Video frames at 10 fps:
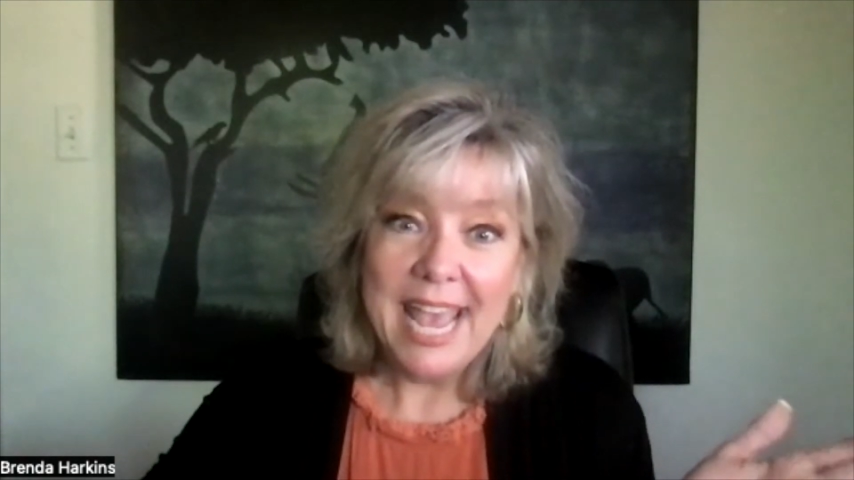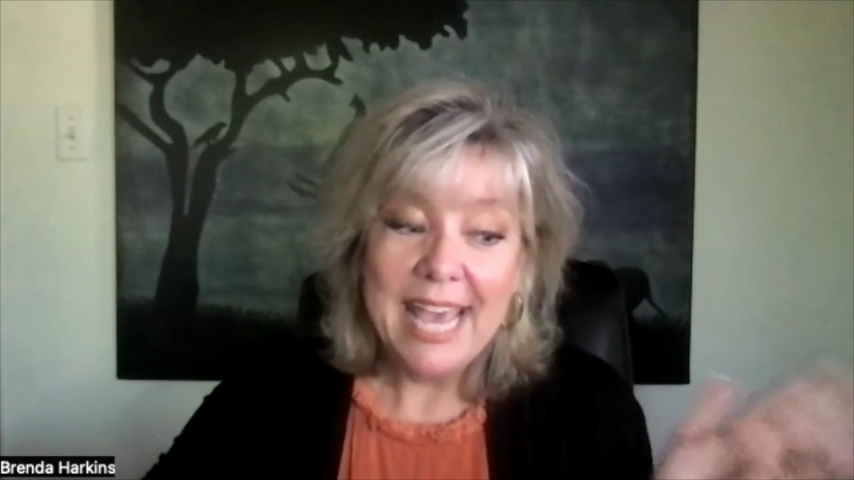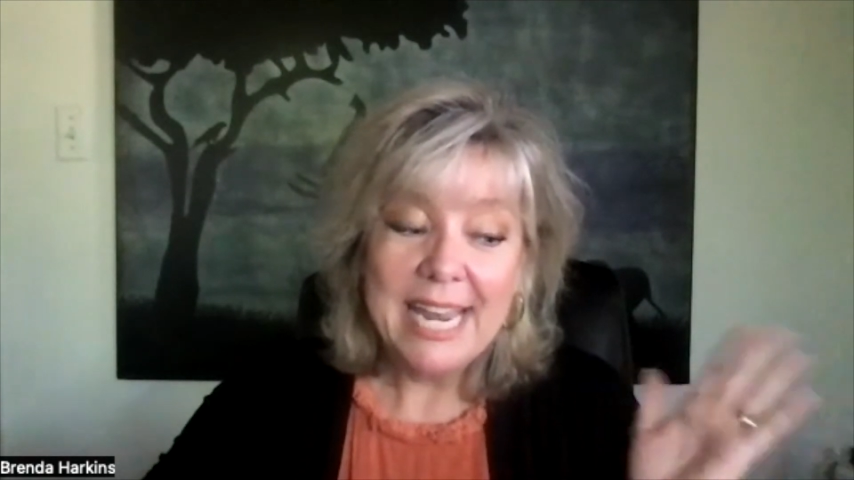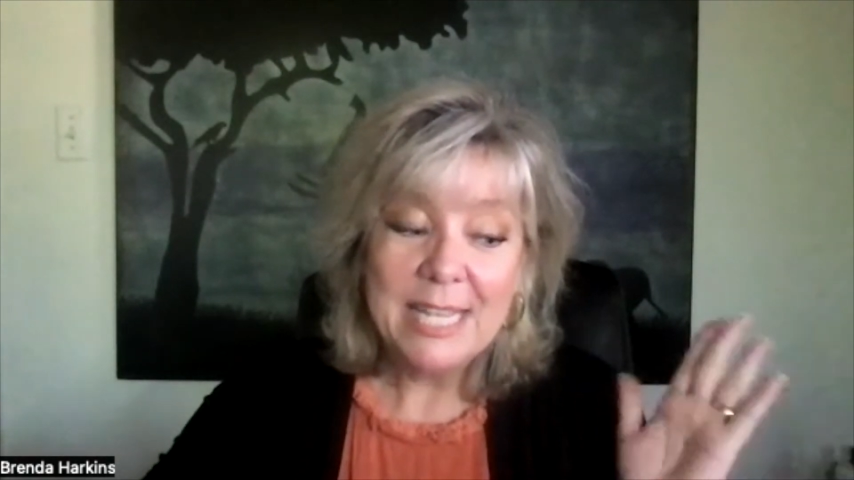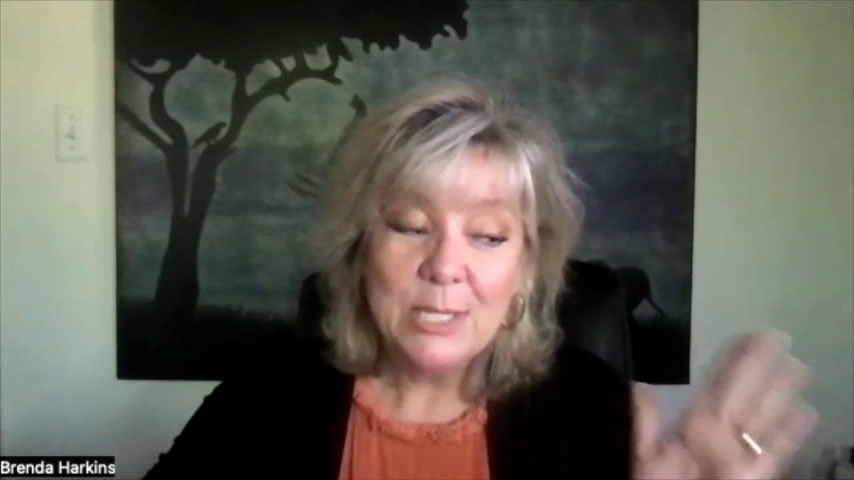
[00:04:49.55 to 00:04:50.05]

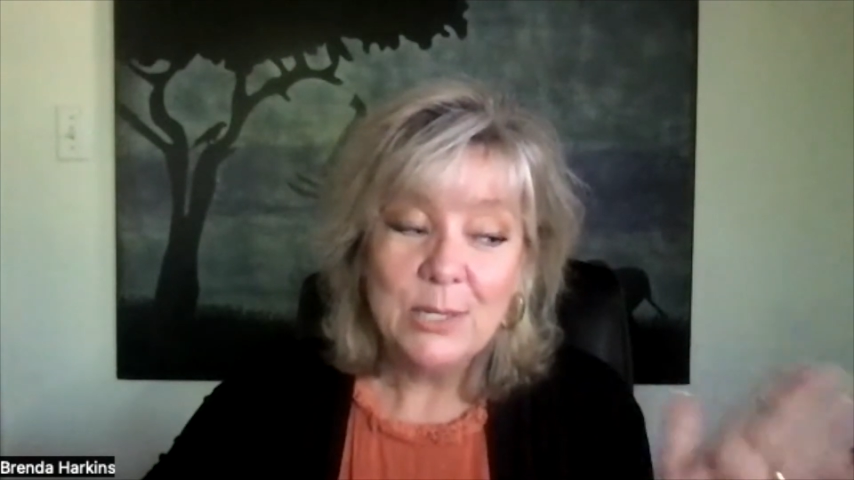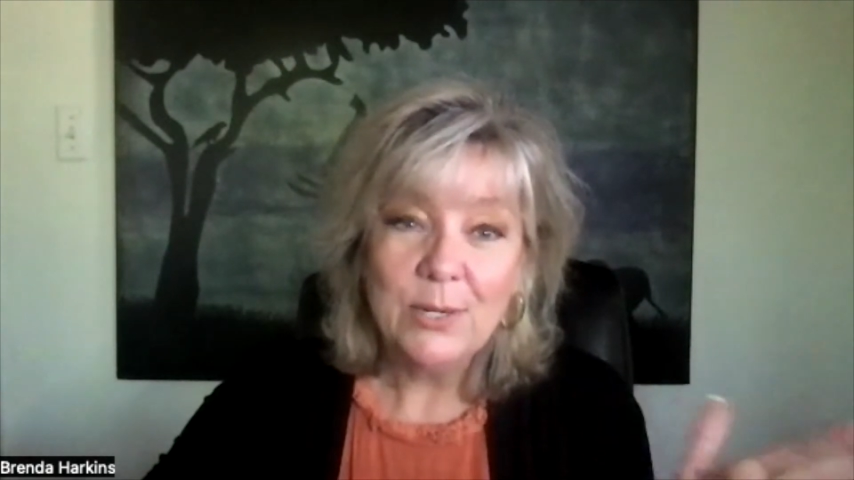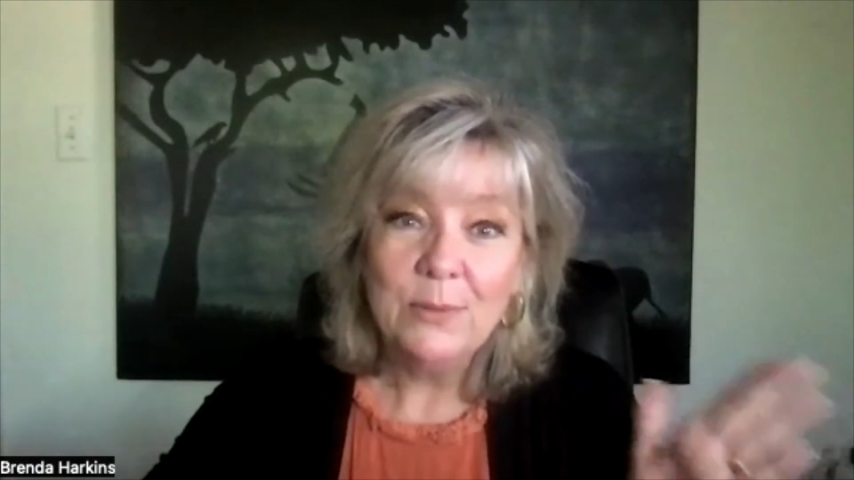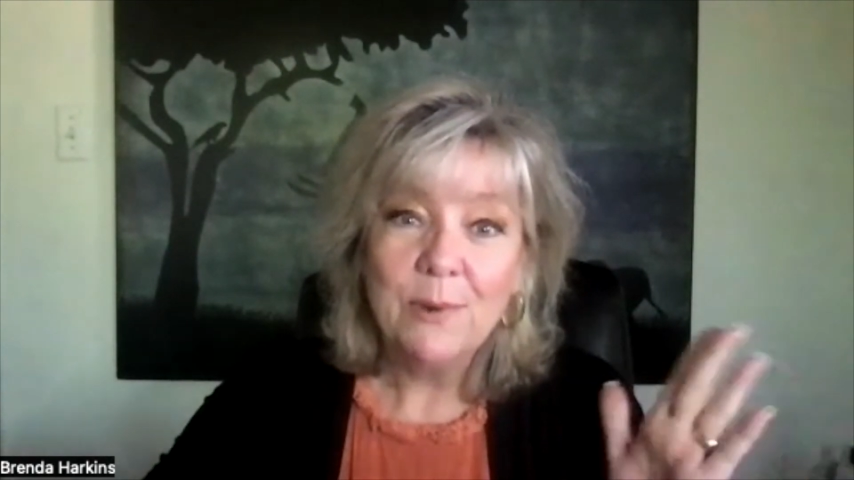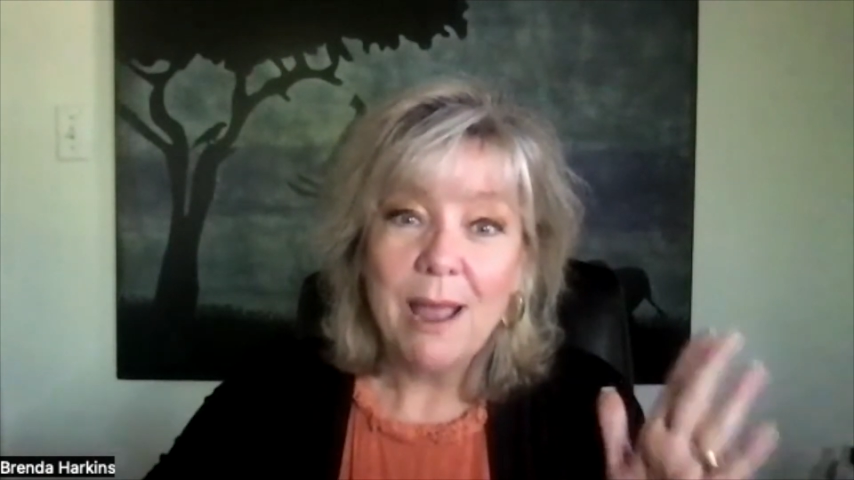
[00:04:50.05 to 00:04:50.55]
and I
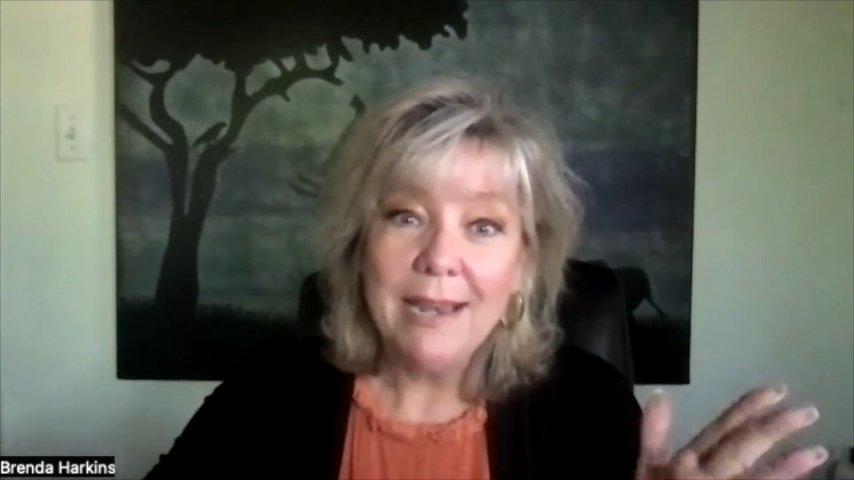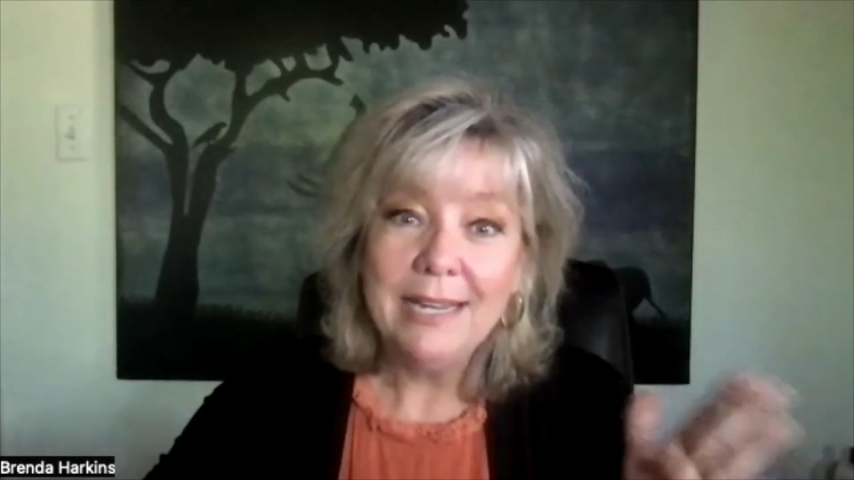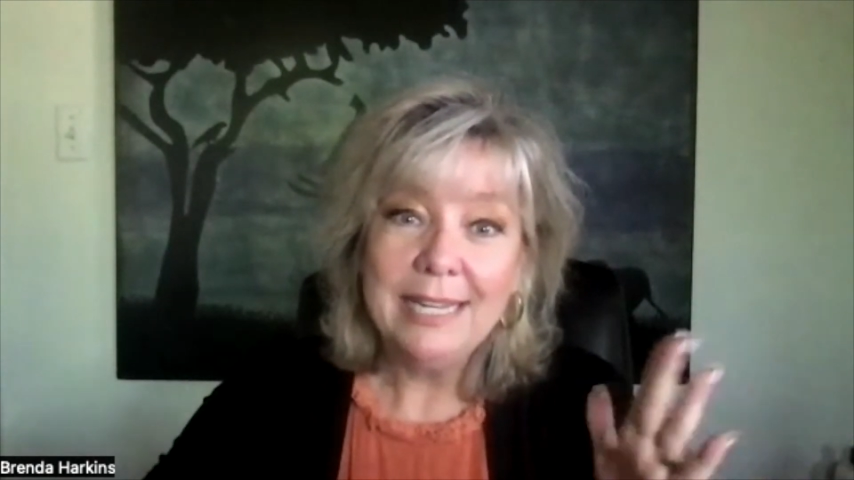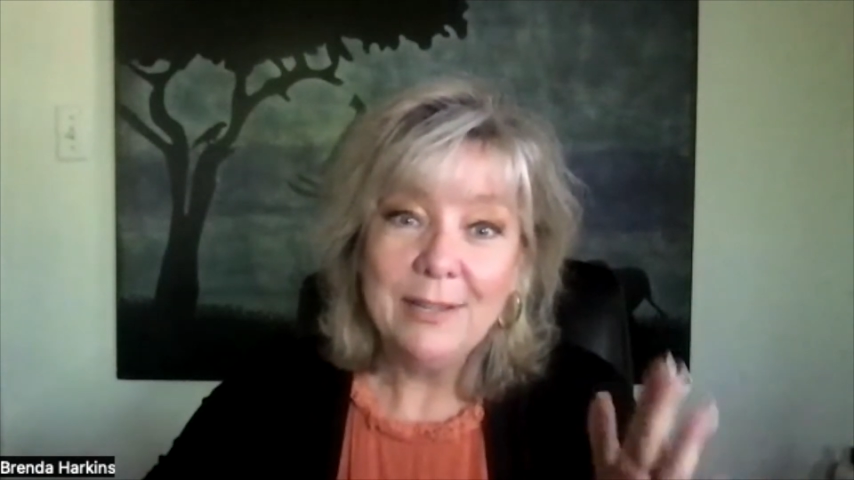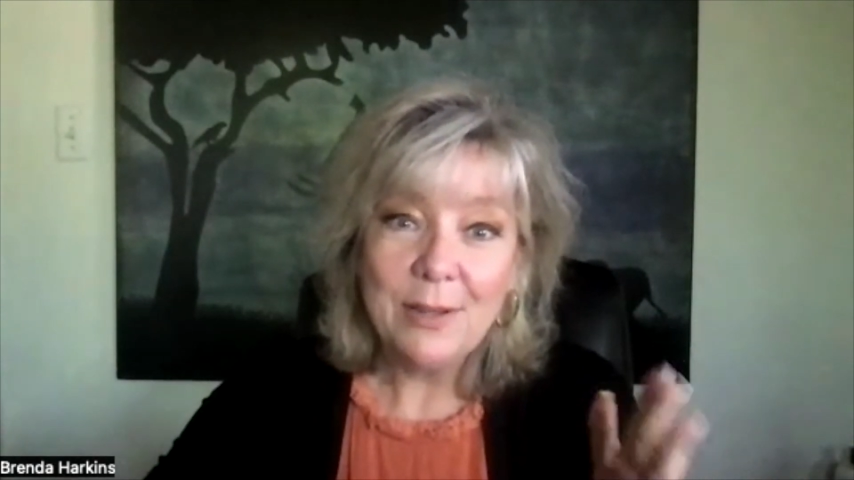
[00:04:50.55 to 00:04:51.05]
started writing down